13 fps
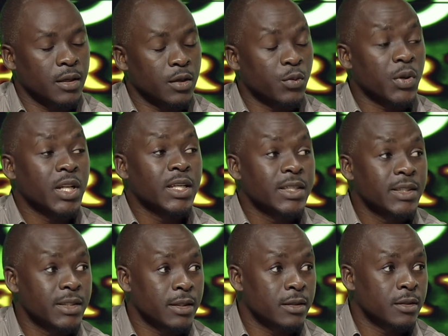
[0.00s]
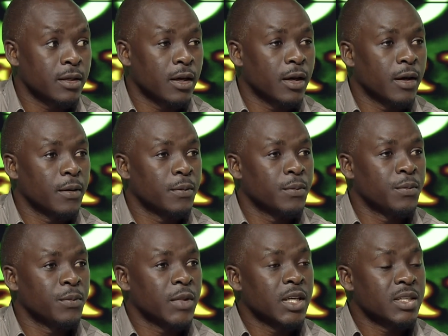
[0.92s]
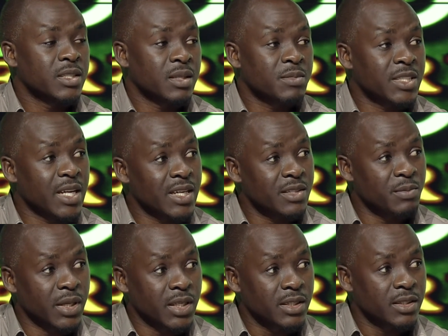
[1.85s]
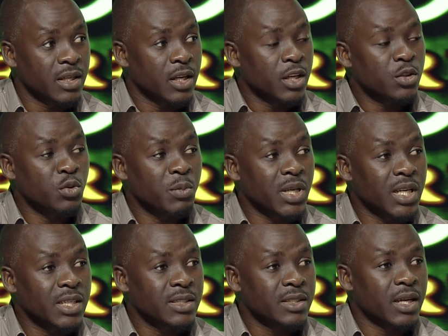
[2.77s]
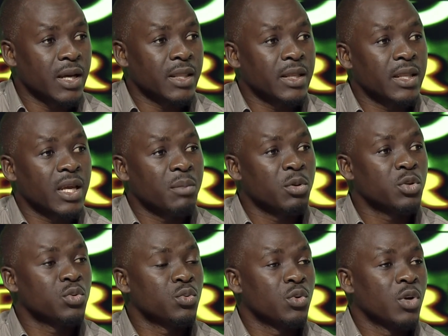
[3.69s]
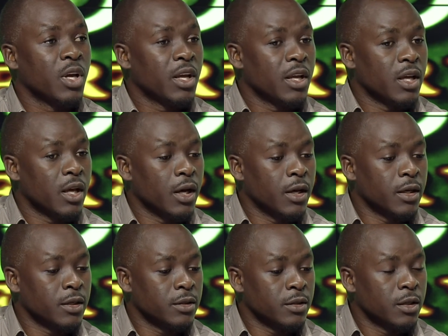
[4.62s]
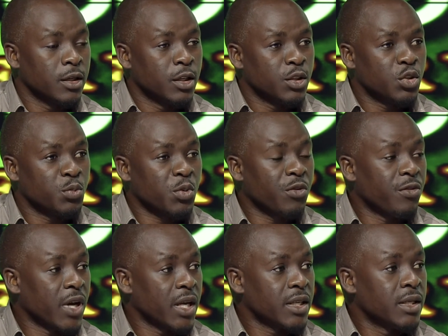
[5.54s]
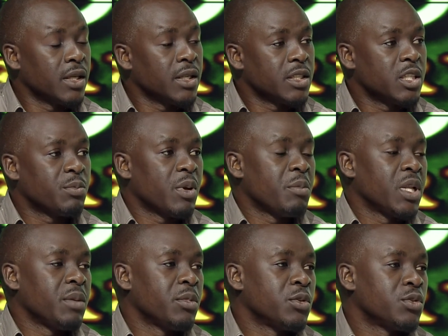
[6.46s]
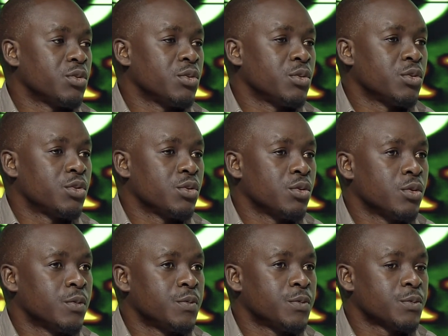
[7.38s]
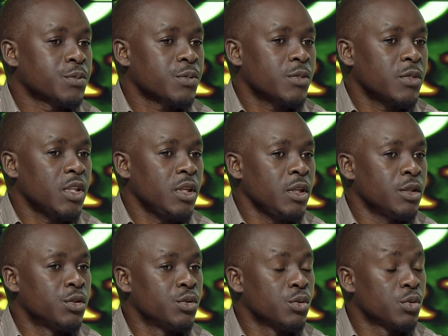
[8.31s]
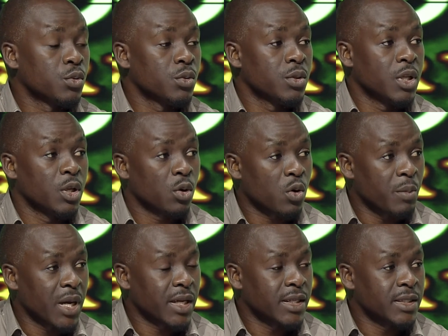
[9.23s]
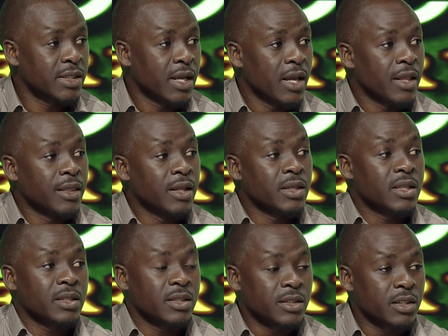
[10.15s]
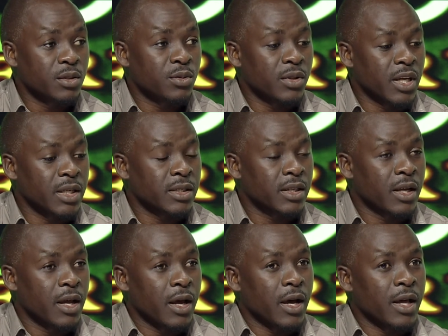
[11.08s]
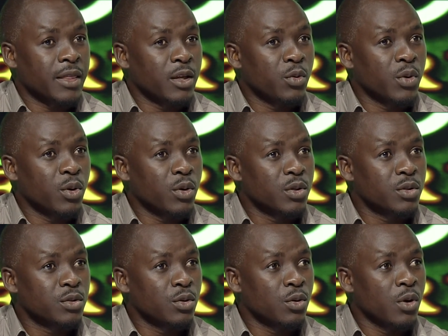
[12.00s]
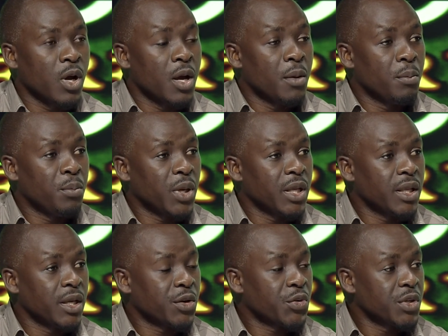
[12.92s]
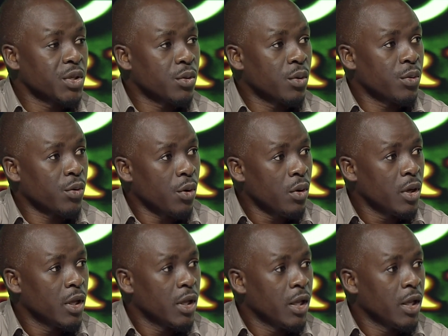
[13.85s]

releases subsidized maize to millers, and then they're able to provide cheaper milling meal to the local market. Then in addition to that, I think we also play a critical role